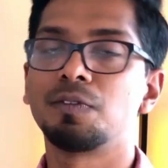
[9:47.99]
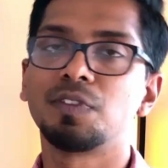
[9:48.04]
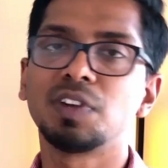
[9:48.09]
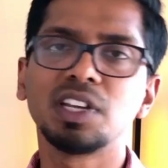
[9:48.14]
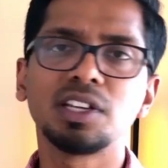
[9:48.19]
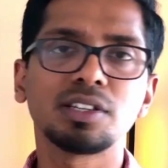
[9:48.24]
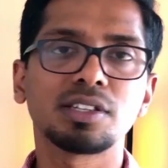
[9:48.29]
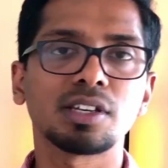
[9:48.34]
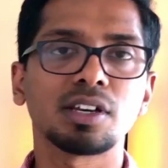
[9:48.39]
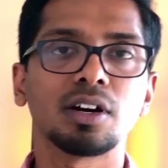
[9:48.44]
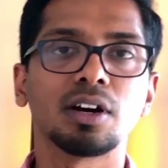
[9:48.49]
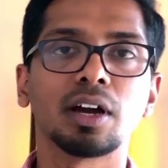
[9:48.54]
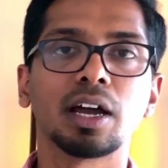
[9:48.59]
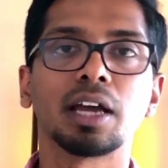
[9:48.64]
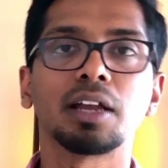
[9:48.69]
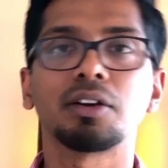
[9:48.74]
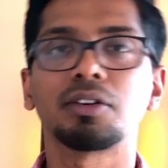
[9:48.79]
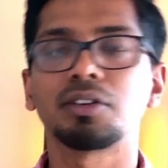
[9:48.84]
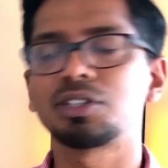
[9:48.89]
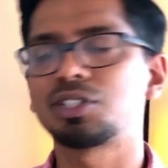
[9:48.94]
visa
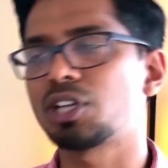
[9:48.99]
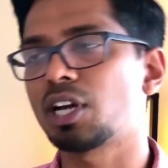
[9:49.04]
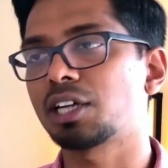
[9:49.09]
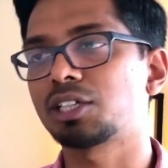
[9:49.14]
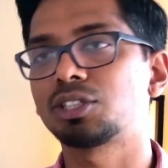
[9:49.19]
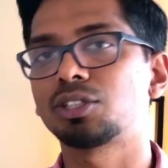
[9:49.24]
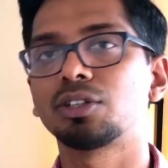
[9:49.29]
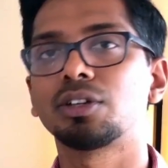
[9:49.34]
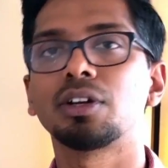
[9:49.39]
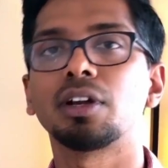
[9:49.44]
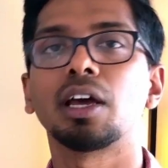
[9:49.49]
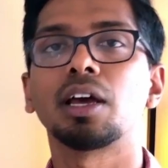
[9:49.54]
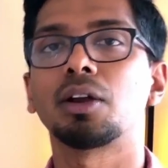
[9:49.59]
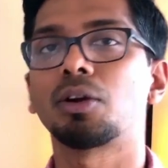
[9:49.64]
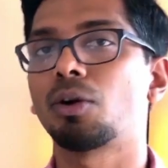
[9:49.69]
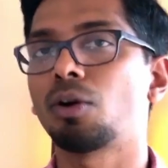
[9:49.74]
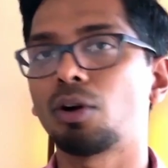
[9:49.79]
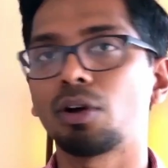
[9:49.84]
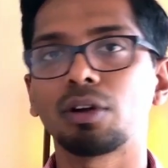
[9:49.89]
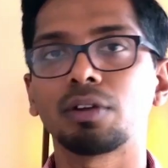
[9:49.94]
and rejection and
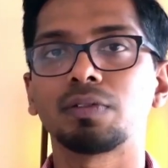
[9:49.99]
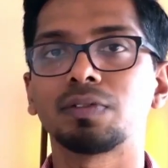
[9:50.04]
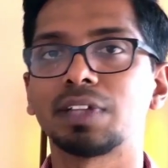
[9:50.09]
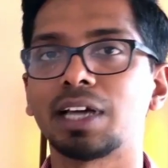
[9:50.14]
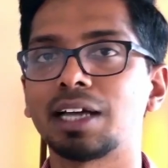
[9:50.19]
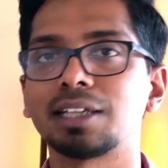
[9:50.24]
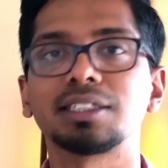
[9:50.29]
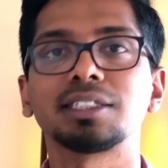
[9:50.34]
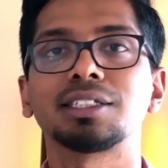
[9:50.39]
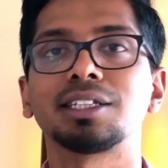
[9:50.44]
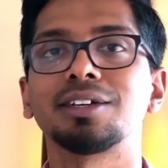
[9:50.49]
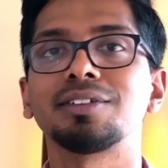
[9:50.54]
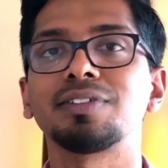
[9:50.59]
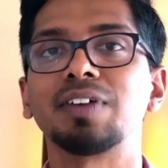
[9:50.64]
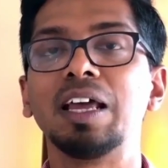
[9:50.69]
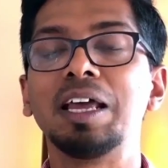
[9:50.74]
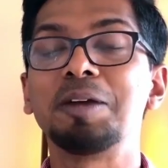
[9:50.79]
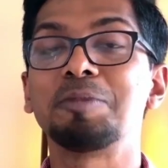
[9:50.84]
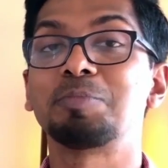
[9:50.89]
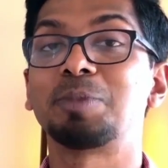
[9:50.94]
all of that
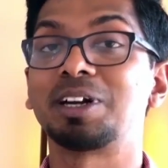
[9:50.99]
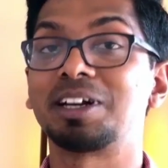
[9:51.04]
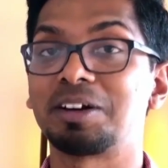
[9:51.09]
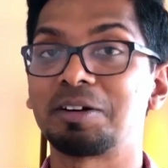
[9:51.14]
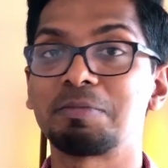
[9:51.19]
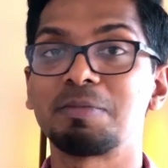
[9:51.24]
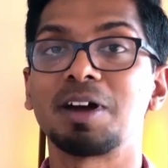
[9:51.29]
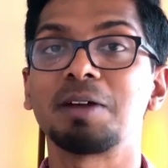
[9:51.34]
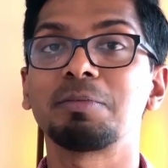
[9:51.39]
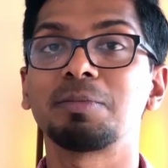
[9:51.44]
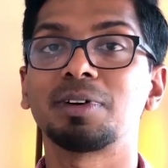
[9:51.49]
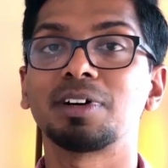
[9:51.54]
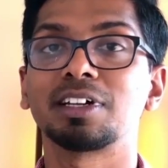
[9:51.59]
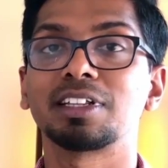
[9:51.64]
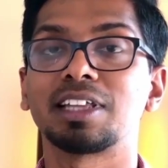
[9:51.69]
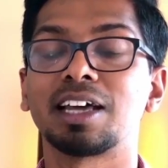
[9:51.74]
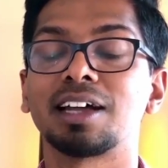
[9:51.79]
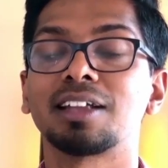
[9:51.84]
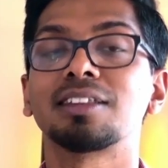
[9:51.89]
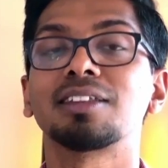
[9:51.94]
stuff. But remember
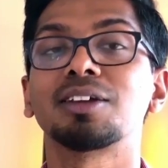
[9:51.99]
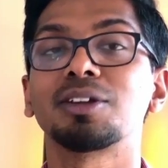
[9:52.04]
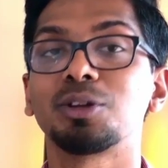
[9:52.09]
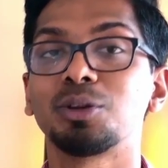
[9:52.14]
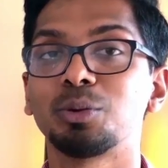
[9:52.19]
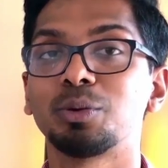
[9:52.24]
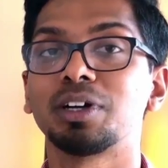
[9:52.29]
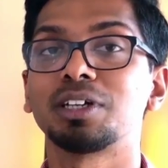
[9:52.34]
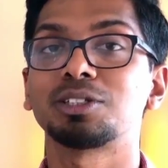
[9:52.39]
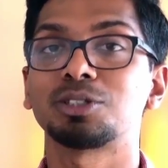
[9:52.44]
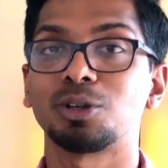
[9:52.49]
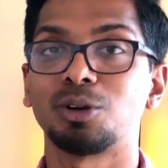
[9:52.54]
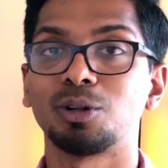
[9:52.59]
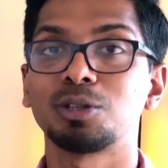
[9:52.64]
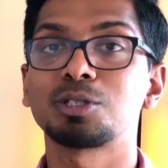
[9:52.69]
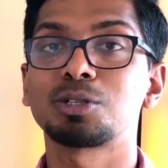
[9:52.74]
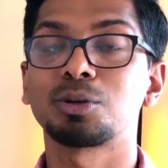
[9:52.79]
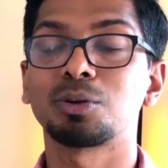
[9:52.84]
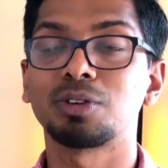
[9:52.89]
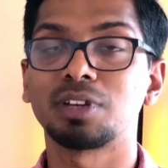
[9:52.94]
that the U S
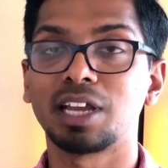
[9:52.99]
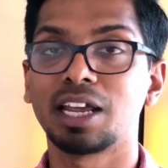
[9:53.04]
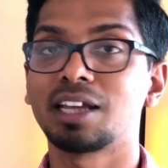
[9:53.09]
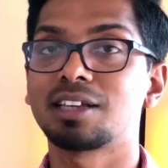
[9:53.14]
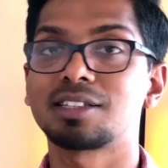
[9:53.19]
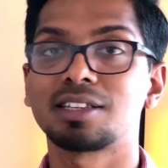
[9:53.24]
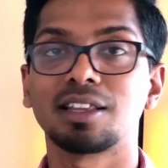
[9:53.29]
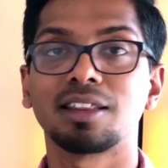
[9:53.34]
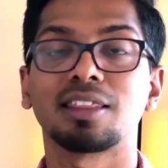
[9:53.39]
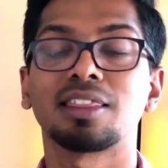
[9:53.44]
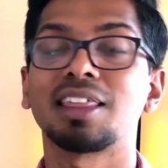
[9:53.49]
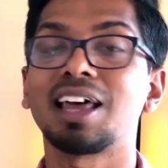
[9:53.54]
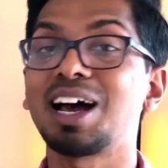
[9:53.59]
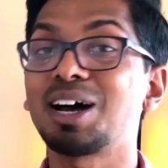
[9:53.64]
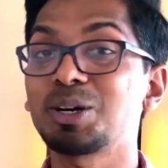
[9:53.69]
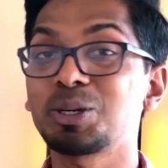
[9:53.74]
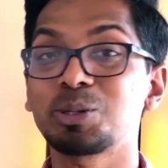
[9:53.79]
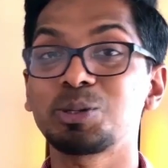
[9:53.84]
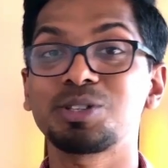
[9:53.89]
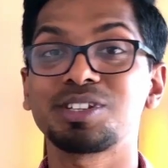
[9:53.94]
also takes in
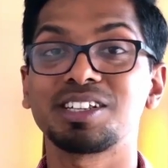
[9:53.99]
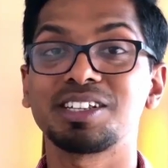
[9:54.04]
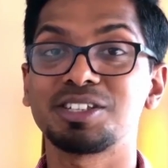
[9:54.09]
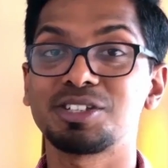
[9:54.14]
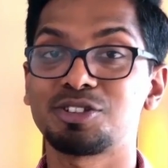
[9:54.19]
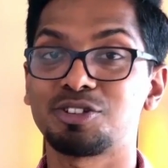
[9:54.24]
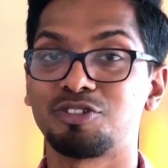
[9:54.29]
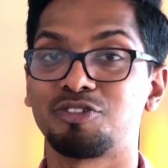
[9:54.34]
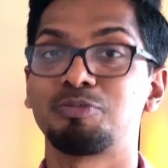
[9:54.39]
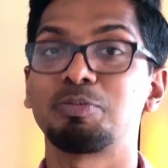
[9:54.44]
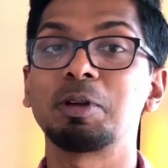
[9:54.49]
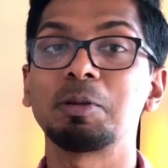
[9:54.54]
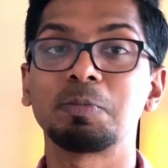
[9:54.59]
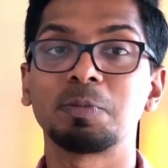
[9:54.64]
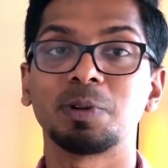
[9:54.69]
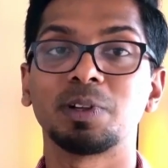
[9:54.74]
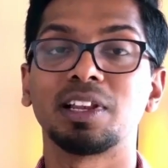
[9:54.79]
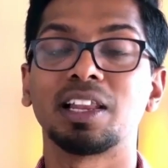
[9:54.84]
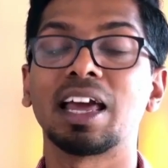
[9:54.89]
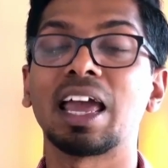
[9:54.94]
thousands of
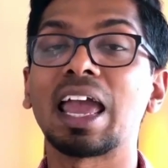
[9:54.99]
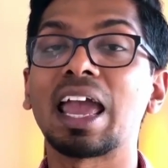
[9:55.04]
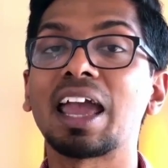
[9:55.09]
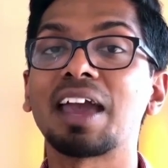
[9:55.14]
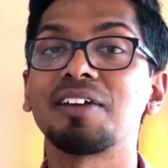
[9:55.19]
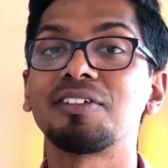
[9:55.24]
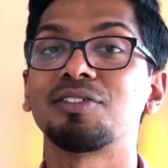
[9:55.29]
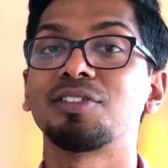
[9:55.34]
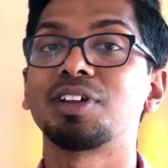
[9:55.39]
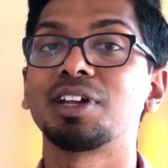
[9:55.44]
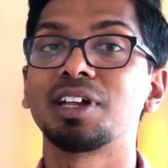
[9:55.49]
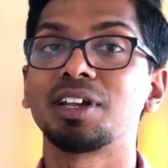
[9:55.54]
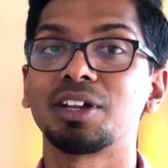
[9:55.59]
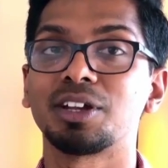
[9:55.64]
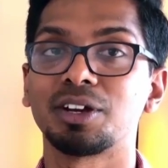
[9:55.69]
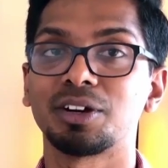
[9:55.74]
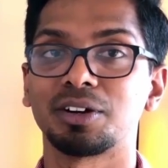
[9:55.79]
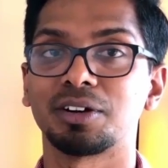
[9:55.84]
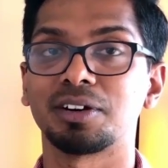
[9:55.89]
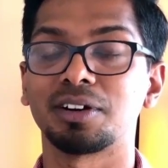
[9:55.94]
people every
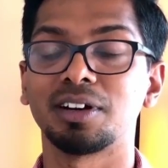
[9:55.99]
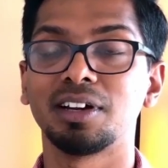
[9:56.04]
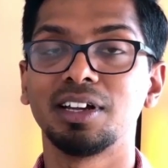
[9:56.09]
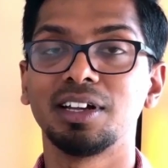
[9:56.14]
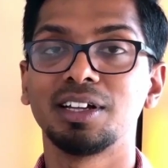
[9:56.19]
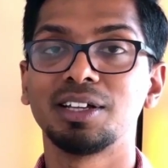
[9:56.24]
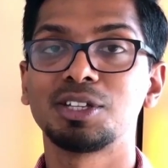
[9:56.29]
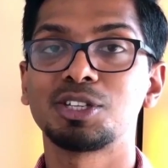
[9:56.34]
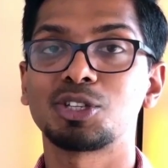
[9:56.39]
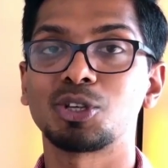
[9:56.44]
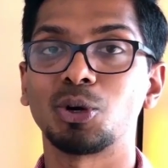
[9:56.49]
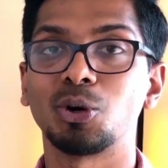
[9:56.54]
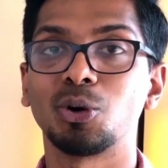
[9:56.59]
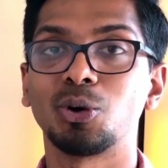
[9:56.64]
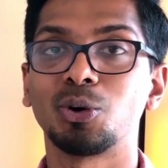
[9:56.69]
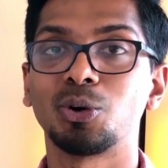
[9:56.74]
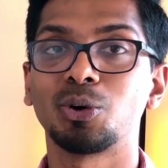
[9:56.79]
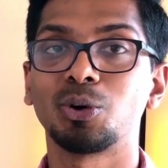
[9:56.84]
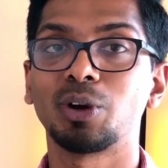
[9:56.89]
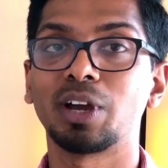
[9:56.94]
year.
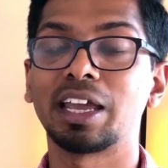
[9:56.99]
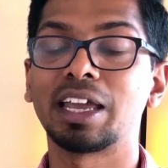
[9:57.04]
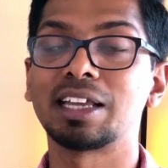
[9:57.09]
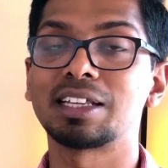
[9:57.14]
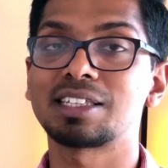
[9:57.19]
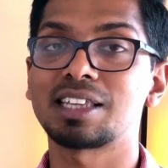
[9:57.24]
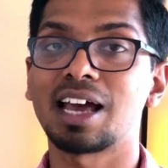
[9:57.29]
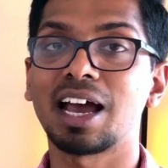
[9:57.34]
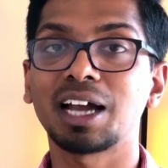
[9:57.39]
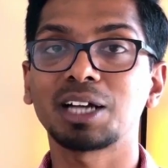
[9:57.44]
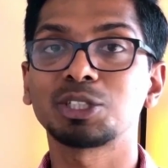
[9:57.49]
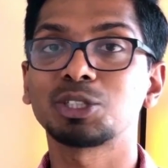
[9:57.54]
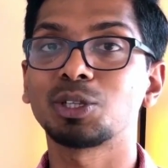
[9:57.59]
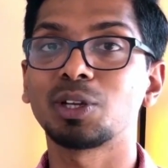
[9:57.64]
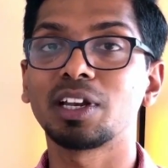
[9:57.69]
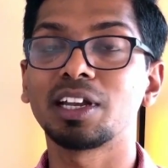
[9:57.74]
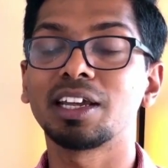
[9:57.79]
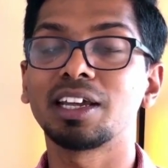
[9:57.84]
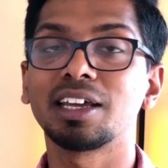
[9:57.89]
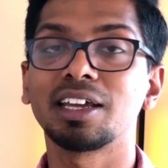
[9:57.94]
So it's
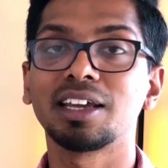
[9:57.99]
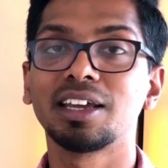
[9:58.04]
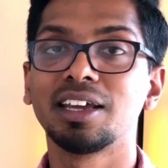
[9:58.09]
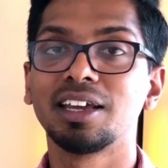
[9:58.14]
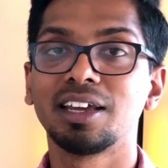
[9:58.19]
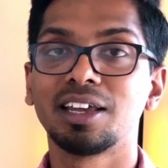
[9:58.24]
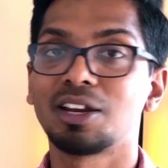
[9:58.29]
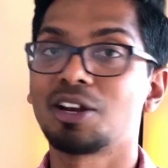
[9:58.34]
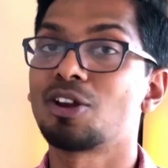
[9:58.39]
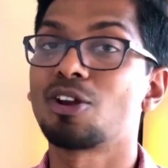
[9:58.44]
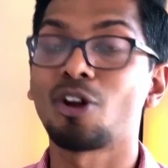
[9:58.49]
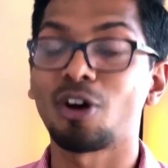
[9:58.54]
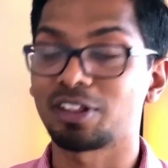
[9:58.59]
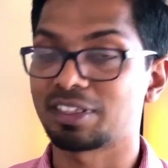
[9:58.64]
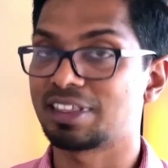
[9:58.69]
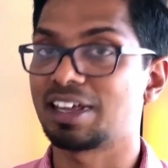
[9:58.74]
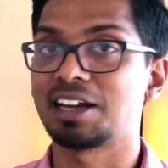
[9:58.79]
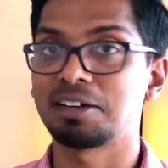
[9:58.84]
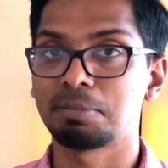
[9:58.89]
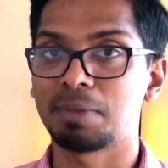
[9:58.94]
actually
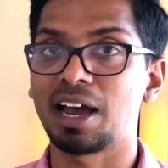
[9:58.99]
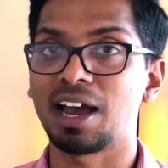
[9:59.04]
not that